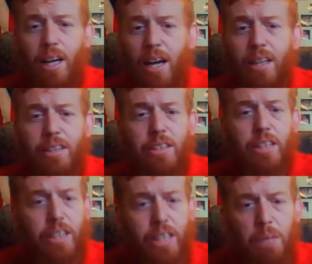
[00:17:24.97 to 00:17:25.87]
and you
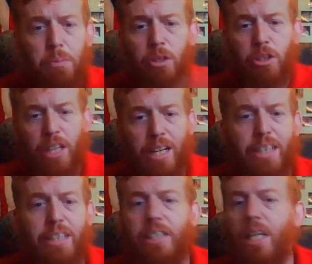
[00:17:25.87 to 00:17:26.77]
can keep on
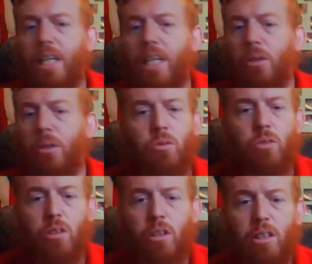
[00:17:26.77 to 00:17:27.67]
chatting, you keep on
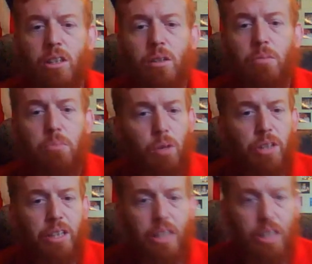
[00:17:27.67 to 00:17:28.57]

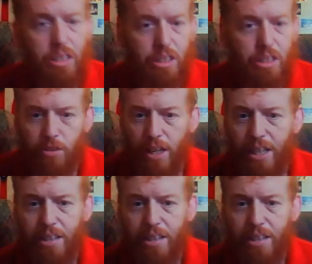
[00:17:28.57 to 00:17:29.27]
moving and stuff like